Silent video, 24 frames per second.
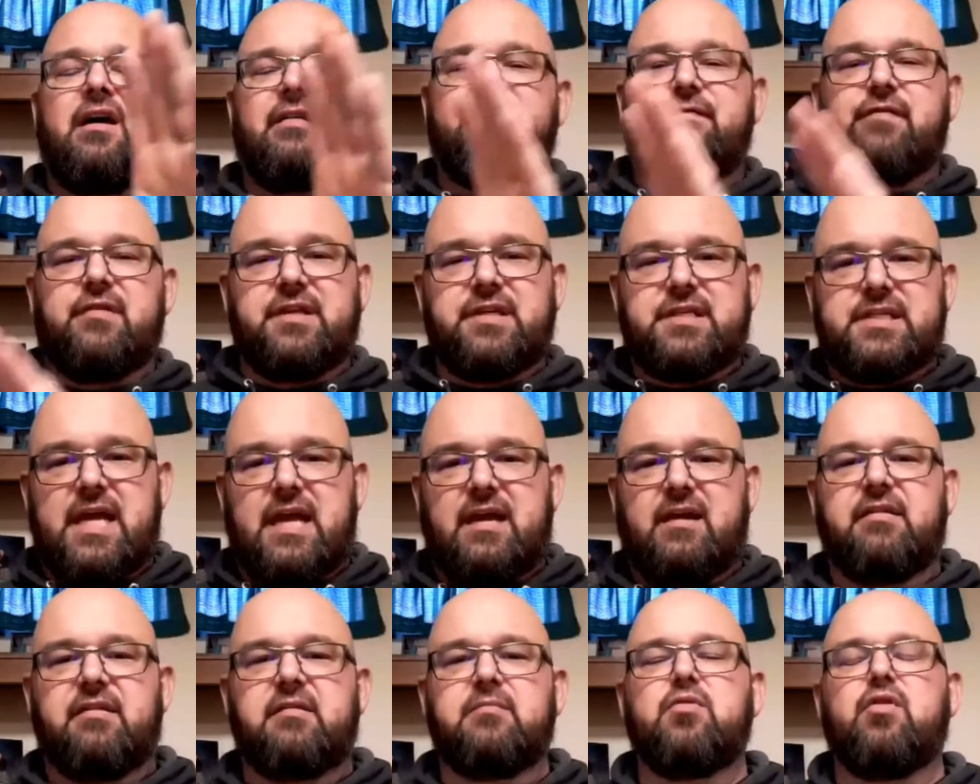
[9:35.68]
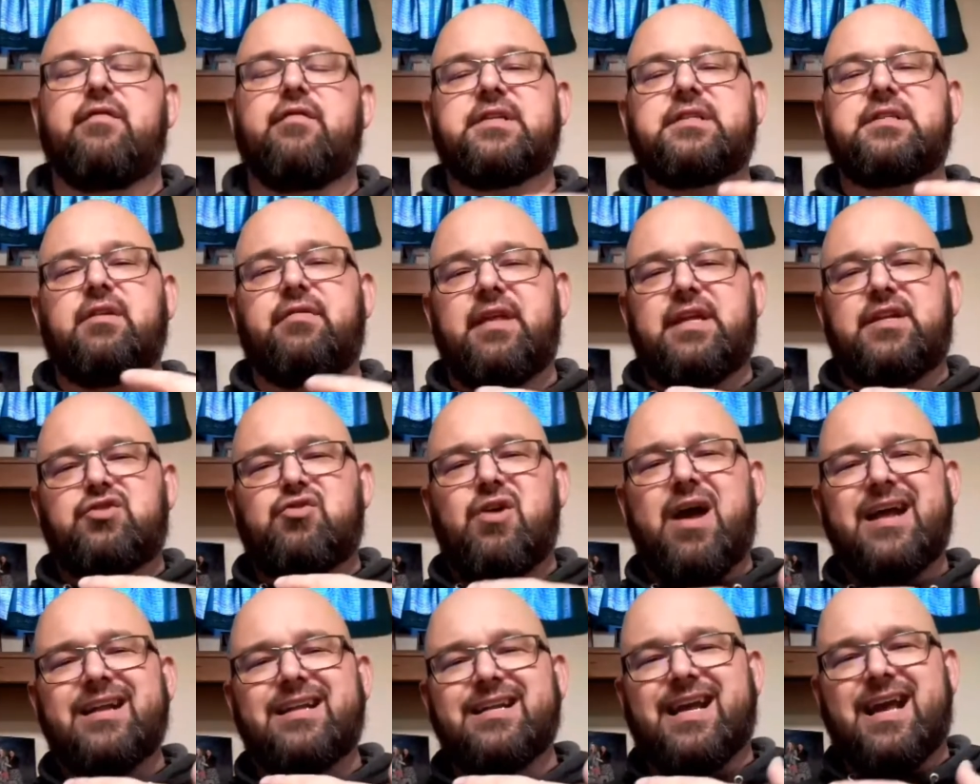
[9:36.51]
for the sake of the movie. So they
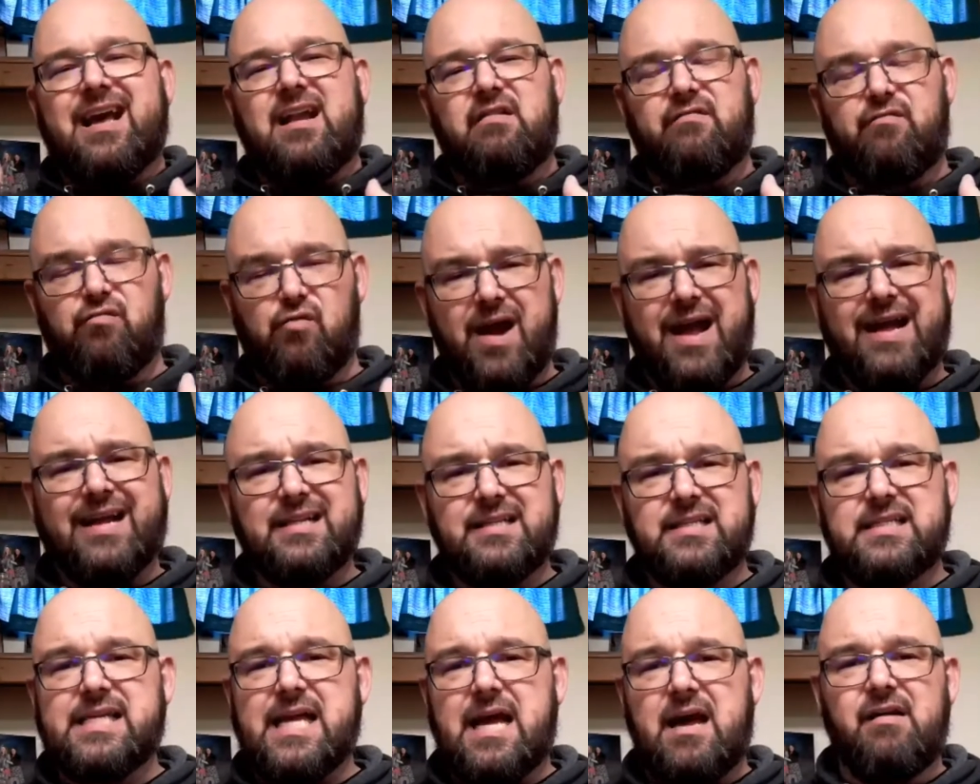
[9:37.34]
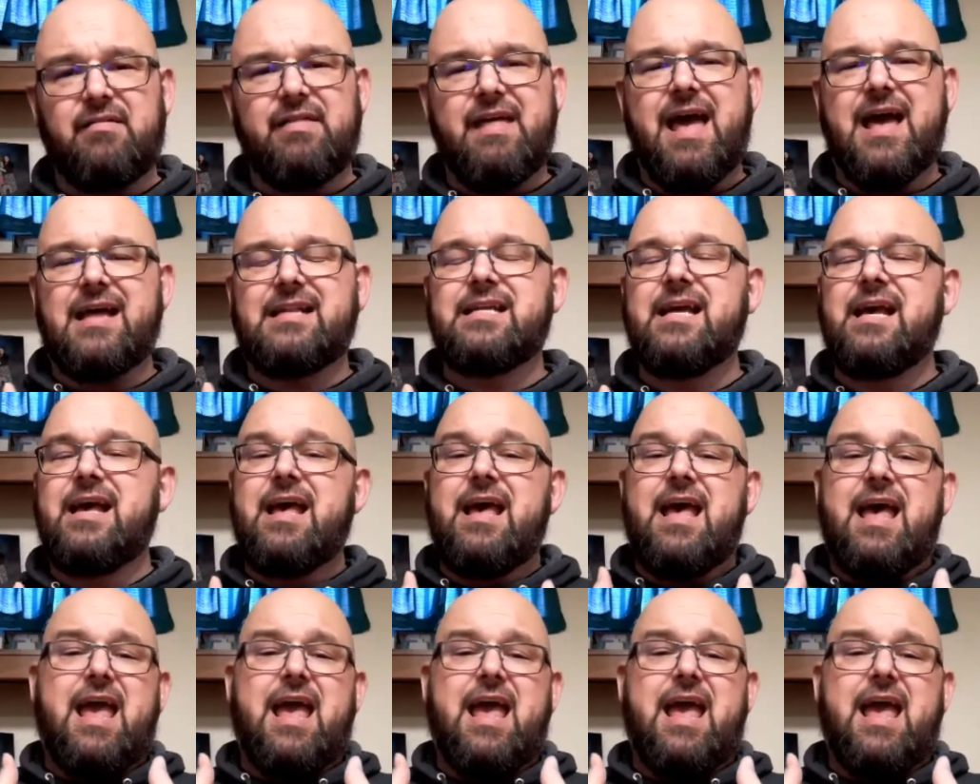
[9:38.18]
tried to kind of reconcile that.